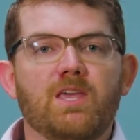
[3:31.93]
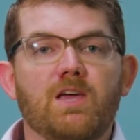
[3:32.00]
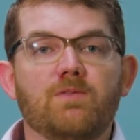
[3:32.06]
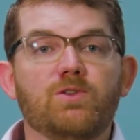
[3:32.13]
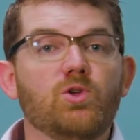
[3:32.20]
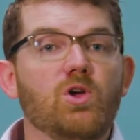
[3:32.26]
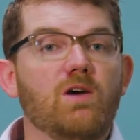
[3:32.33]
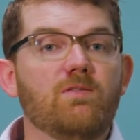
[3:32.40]
If
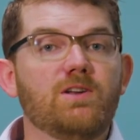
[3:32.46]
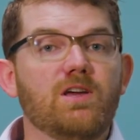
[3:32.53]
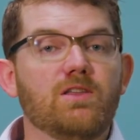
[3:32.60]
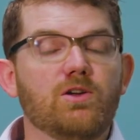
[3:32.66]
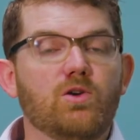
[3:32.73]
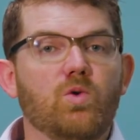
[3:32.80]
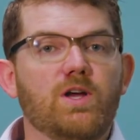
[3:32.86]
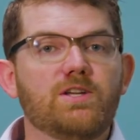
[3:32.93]
you do have any
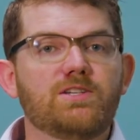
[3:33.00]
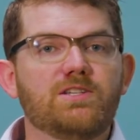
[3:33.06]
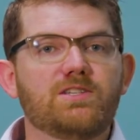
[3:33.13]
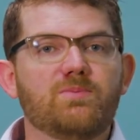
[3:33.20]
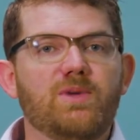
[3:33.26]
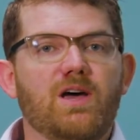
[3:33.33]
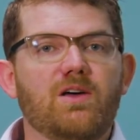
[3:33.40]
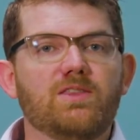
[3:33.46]
other questions
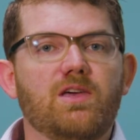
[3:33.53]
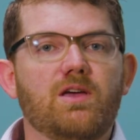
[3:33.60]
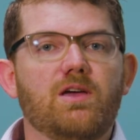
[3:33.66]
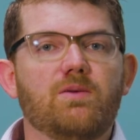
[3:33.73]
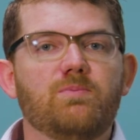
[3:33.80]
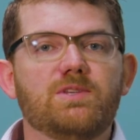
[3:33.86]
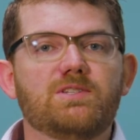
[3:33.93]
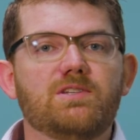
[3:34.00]
about
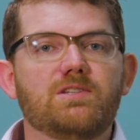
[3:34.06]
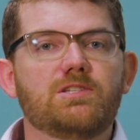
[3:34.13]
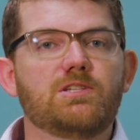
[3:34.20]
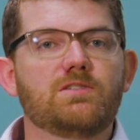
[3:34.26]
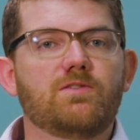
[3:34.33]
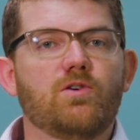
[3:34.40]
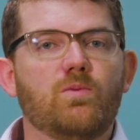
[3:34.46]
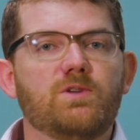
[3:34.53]
the business
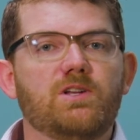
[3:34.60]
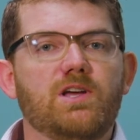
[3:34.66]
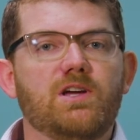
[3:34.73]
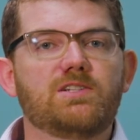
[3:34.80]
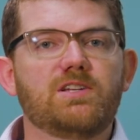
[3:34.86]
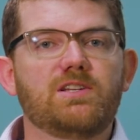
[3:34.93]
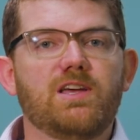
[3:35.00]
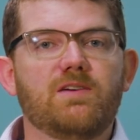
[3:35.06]
use of home deduction,